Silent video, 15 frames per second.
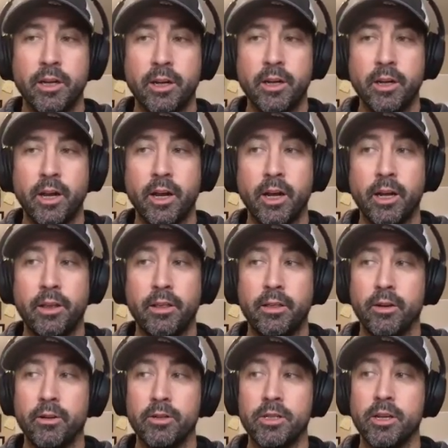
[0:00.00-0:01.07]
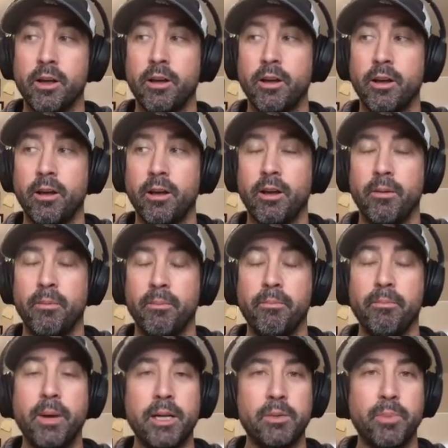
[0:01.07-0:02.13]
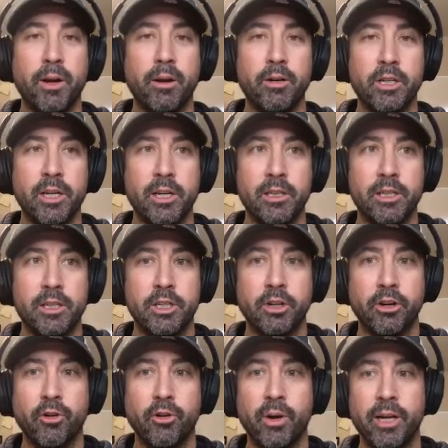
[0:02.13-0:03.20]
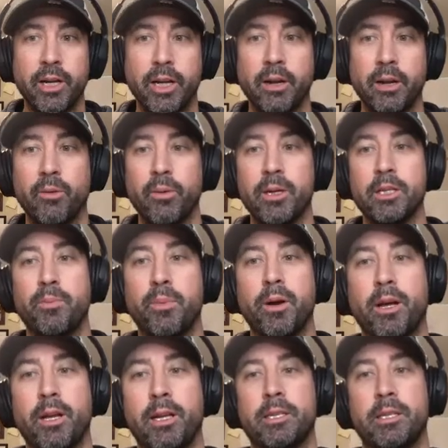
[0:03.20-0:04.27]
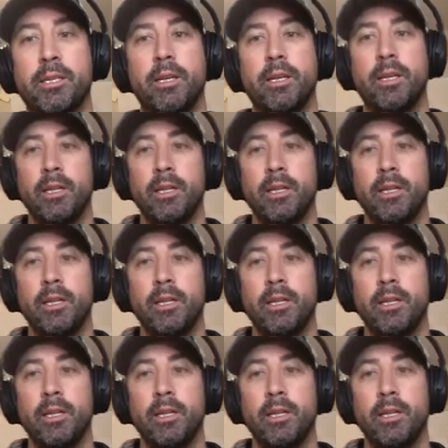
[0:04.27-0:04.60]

there's a much better chance that you're going to get a response.